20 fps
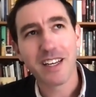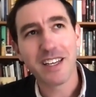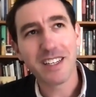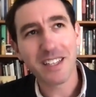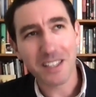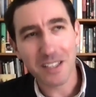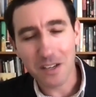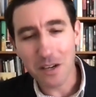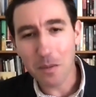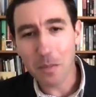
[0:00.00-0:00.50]
he had
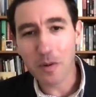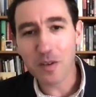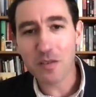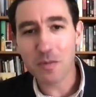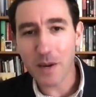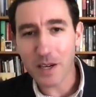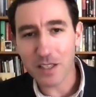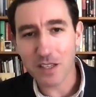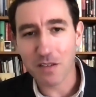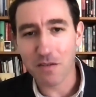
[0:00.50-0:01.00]
a good
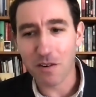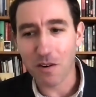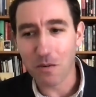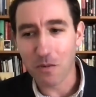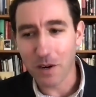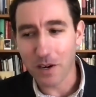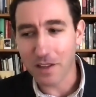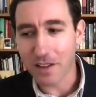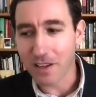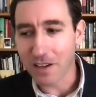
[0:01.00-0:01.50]
perspective
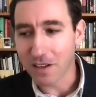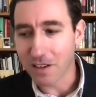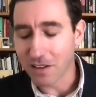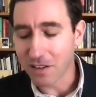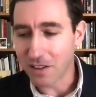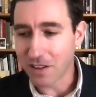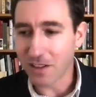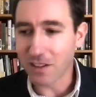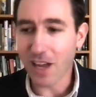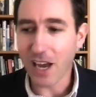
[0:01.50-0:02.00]
on where the,
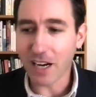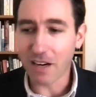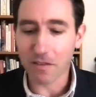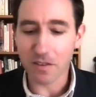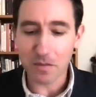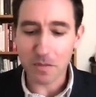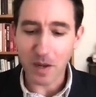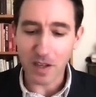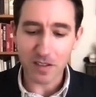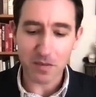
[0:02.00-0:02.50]
the line of
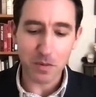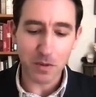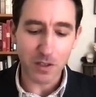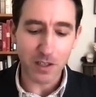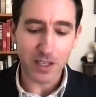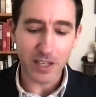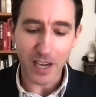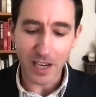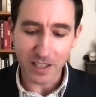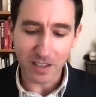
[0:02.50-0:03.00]

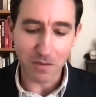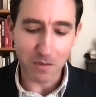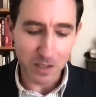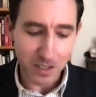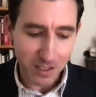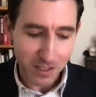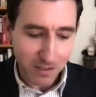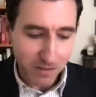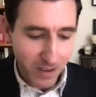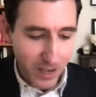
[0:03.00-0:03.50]
responsibility ended with
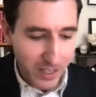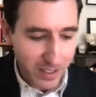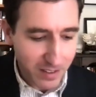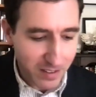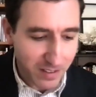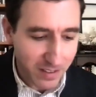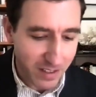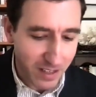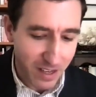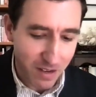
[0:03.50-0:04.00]
the
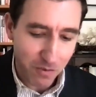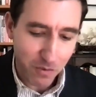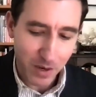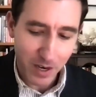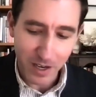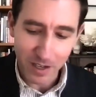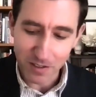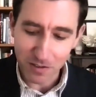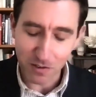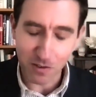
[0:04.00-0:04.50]
device and
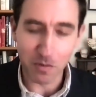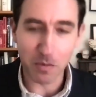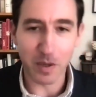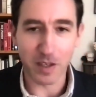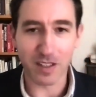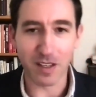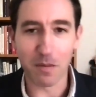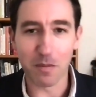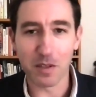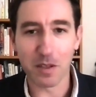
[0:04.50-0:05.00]
where it sort of
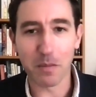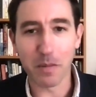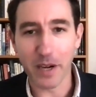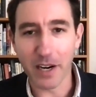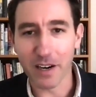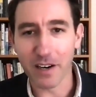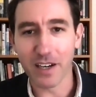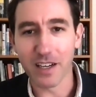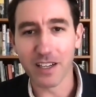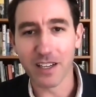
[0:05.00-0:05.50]
picked up with the
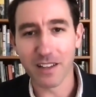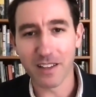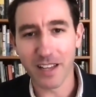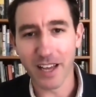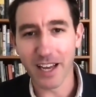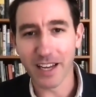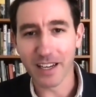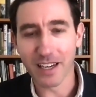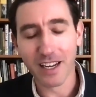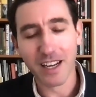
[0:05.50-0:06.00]
parent
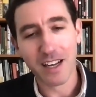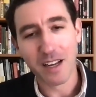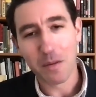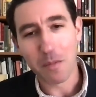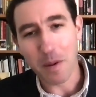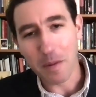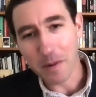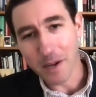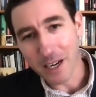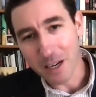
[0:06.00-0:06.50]
that
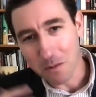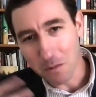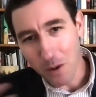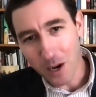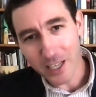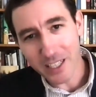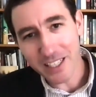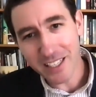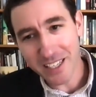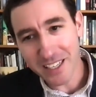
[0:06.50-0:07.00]
maybe I didn't
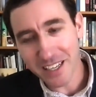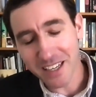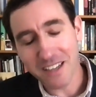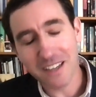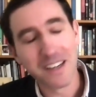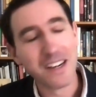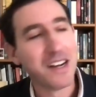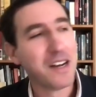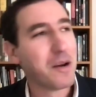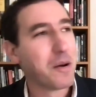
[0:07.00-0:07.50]
want to
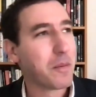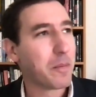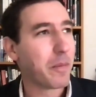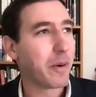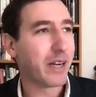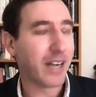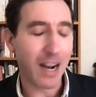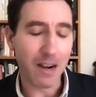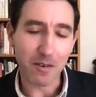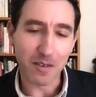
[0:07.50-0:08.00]
hear,
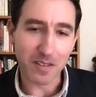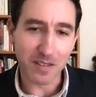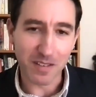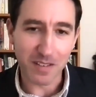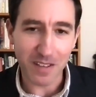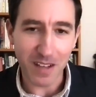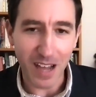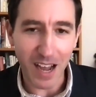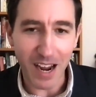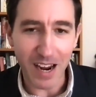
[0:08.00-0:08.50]
but I
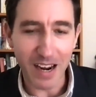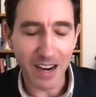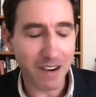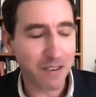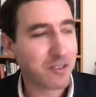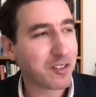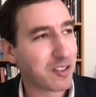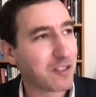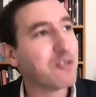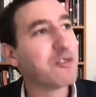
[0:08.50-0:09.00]
was it
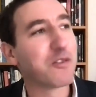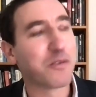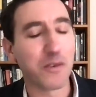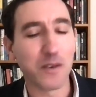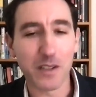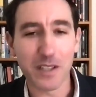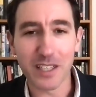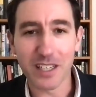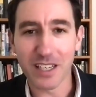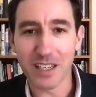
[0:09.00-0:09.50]
was
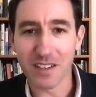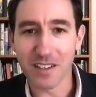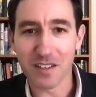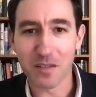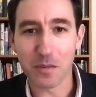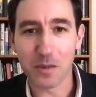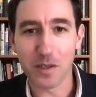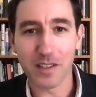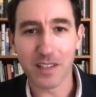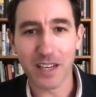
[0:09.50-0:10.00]
useful to hear.
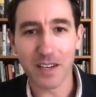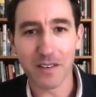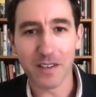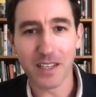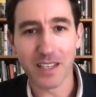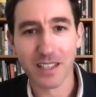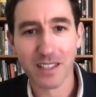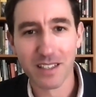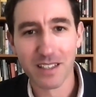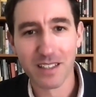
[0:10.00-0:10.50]
Let's put it that
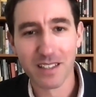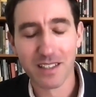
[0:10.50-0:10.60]
way.